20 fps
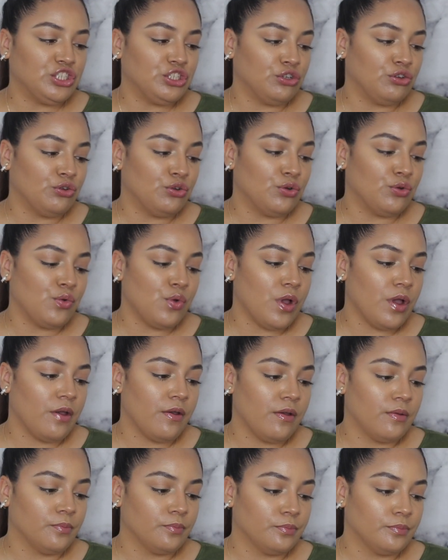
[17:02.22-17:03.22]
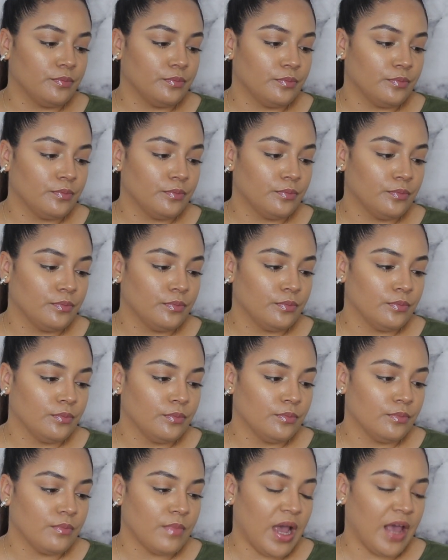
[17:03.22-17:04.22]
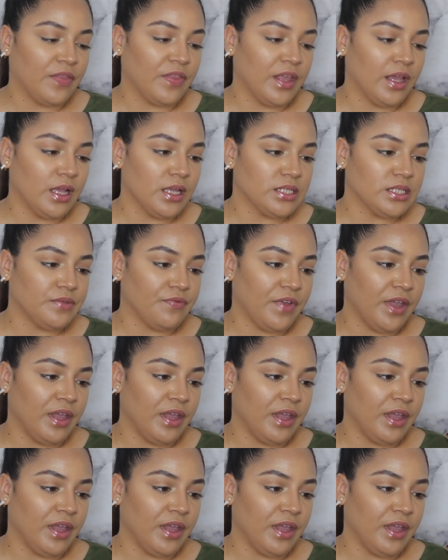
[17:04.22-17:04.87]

Choo, I think it's